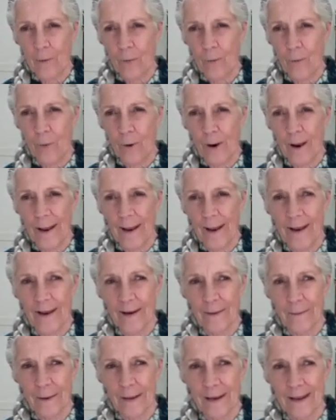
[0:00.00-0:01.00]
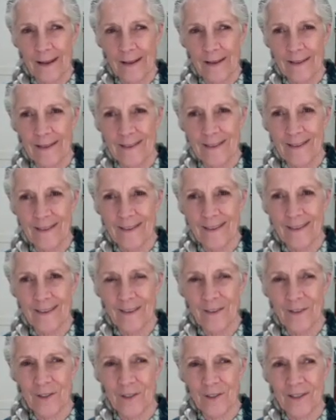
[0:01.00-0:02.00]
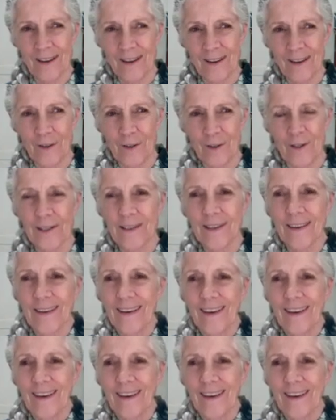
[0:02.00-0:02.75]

wait a minute, this is not good.